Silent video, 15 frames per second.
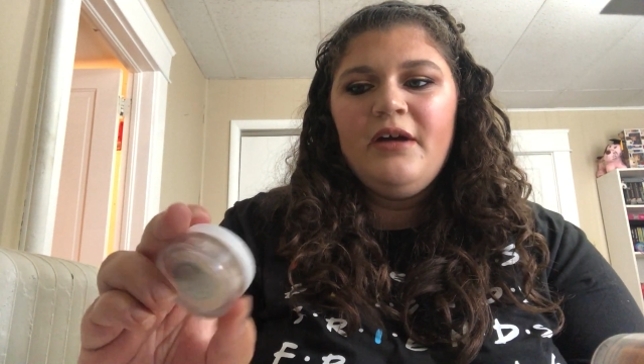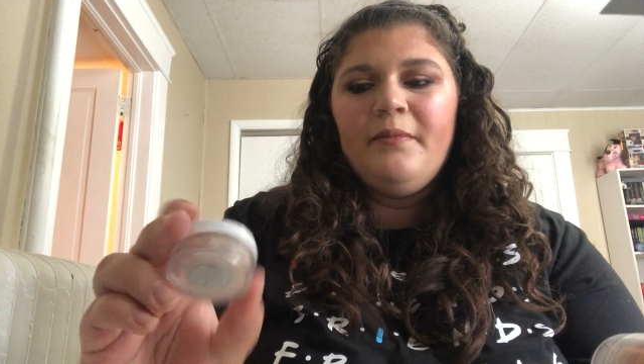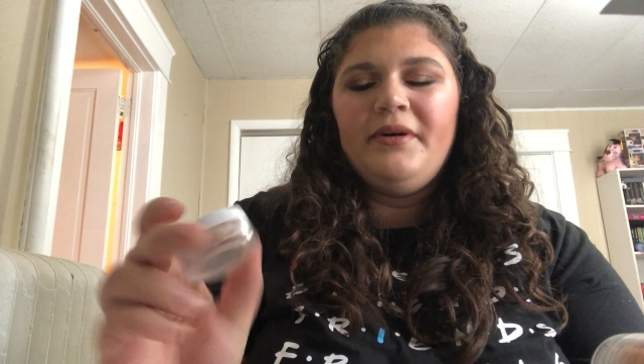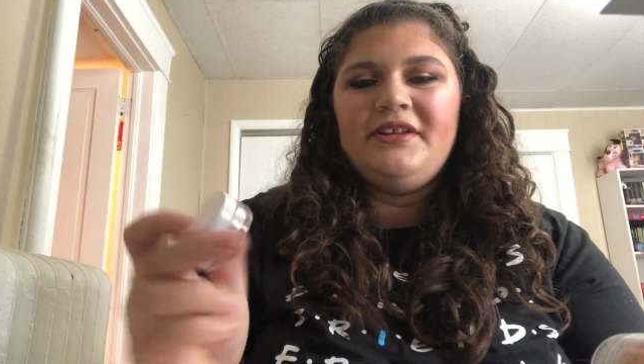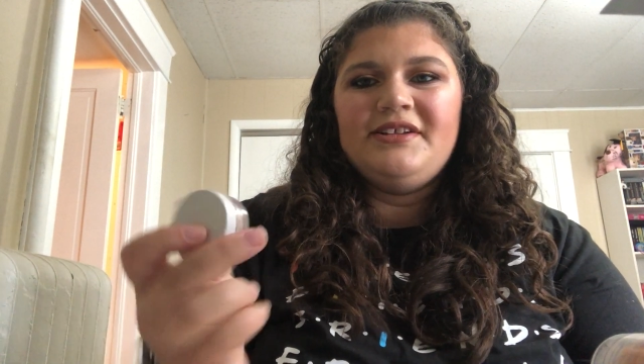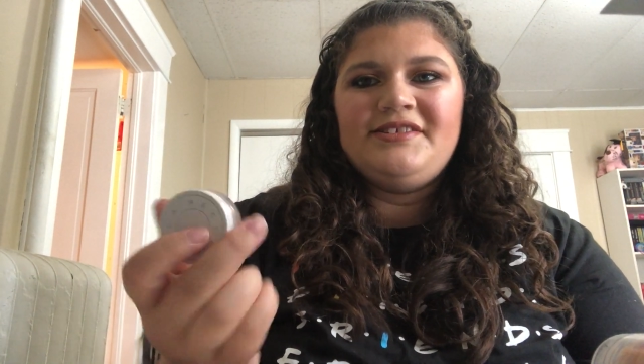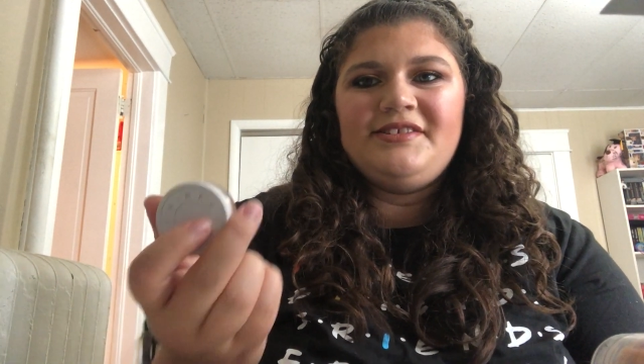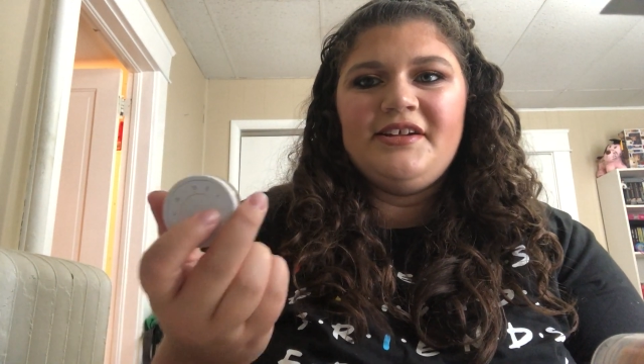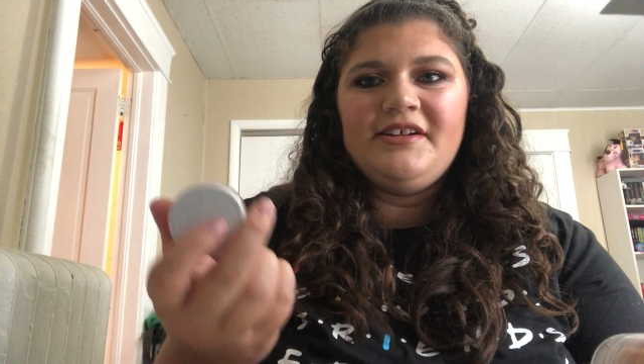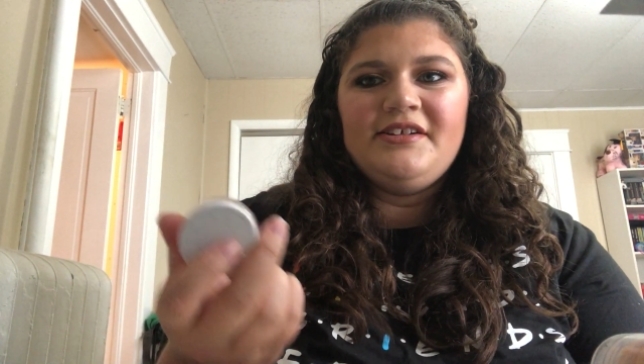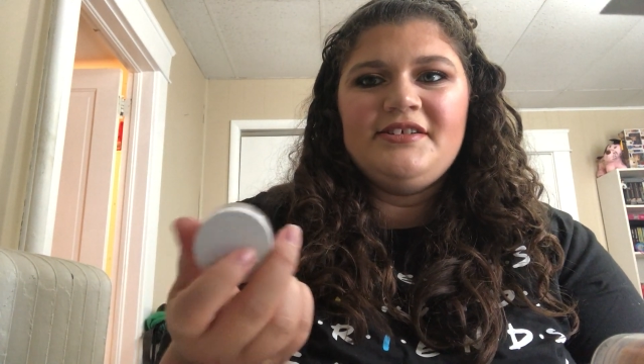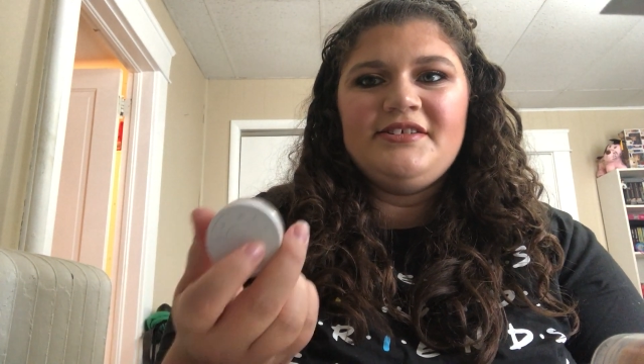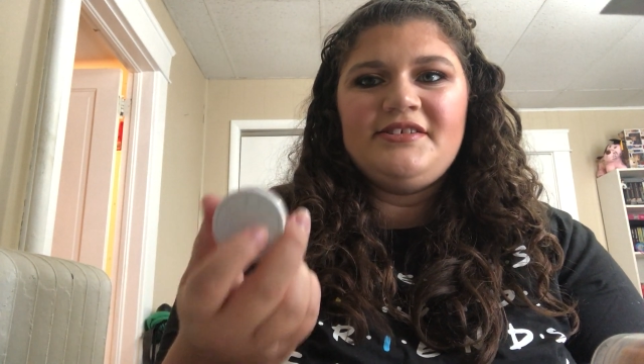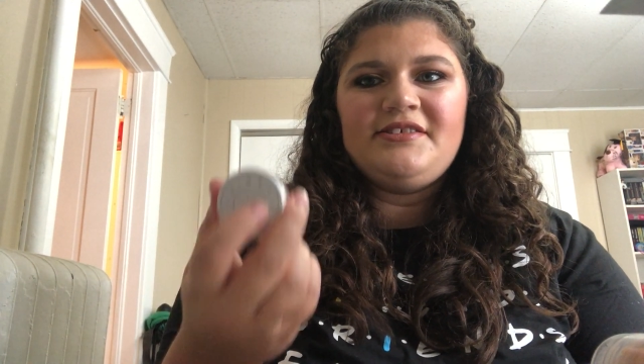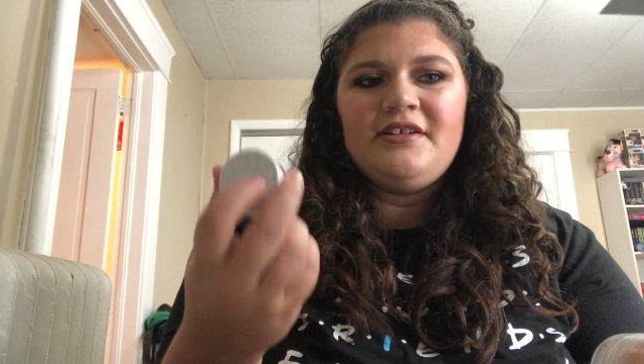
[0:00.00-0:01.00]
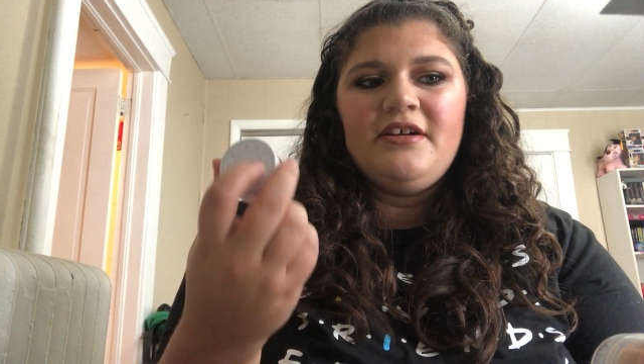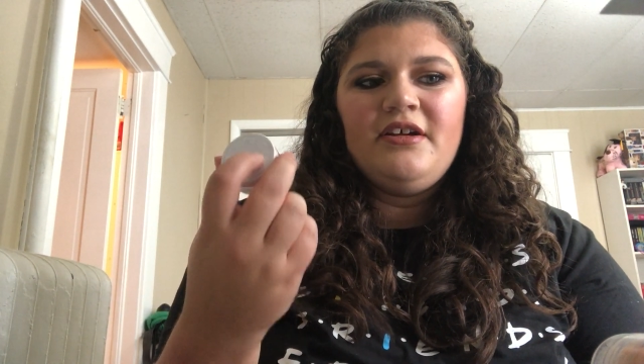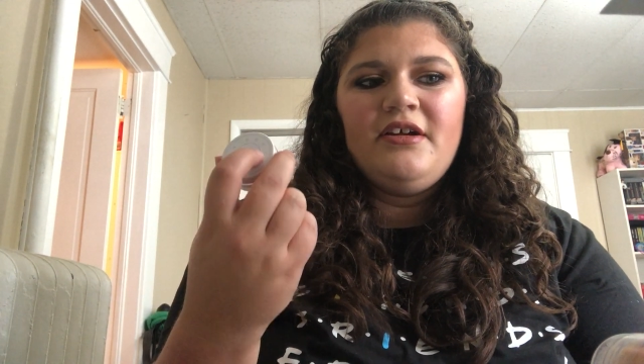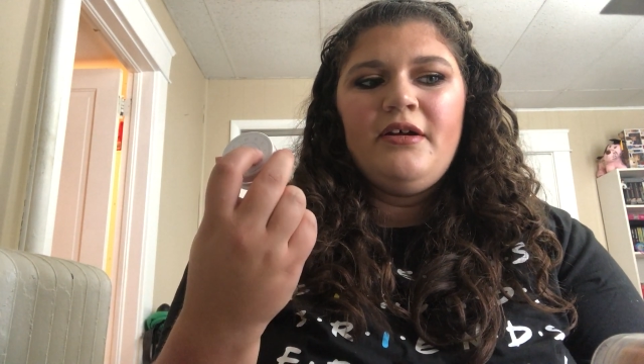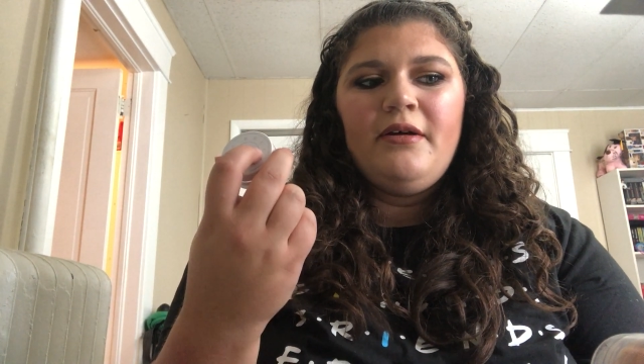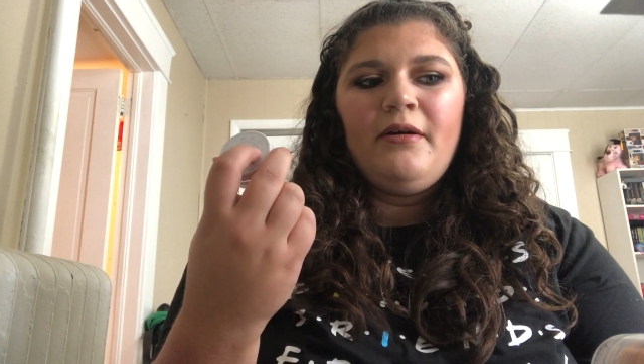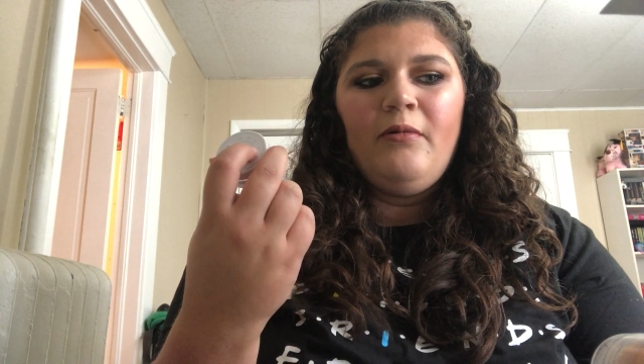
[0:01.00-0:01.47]
but this is
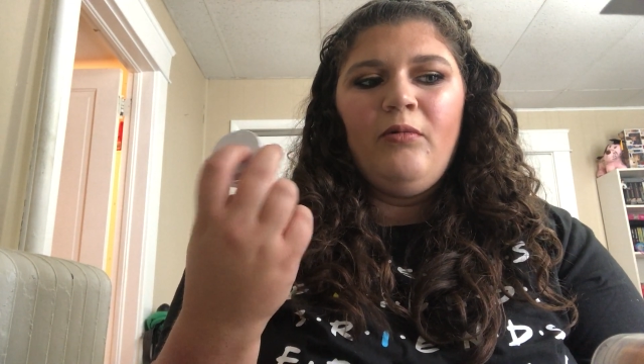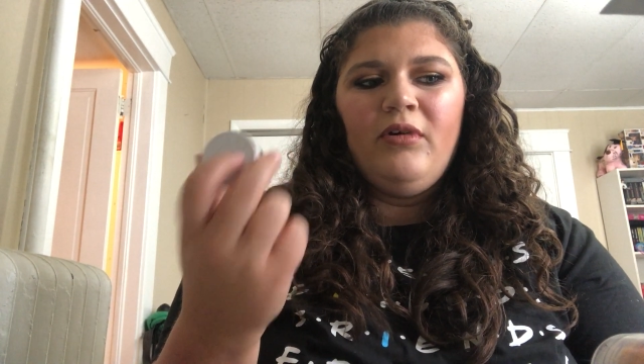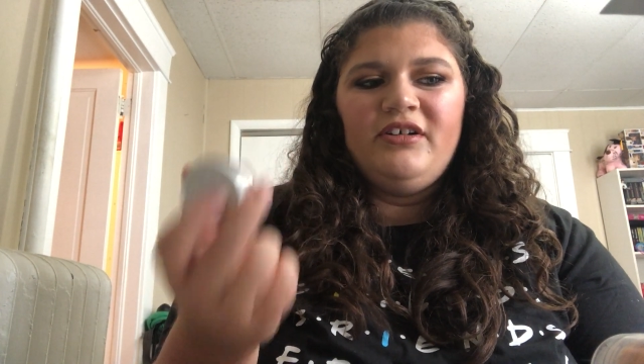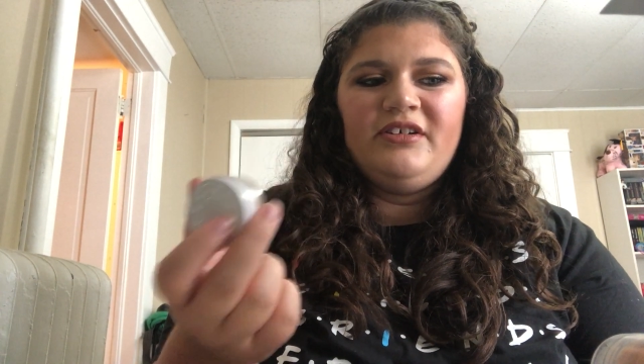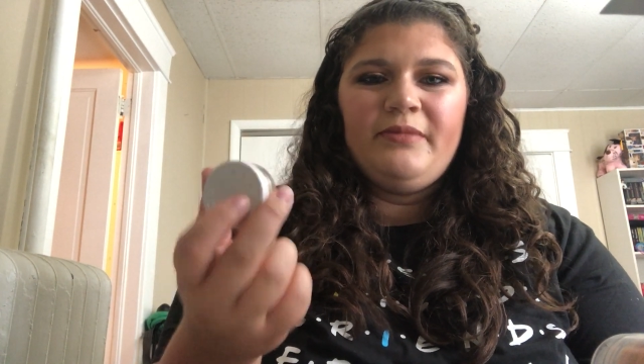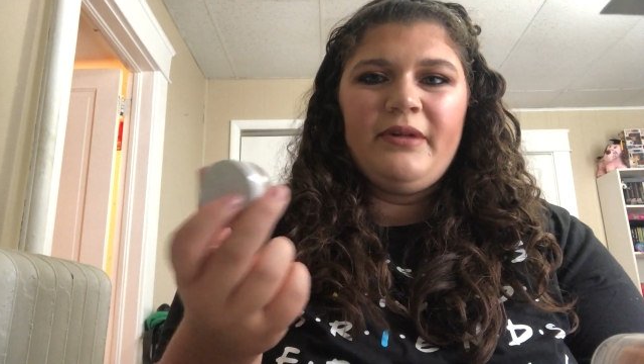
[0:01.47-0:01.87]
one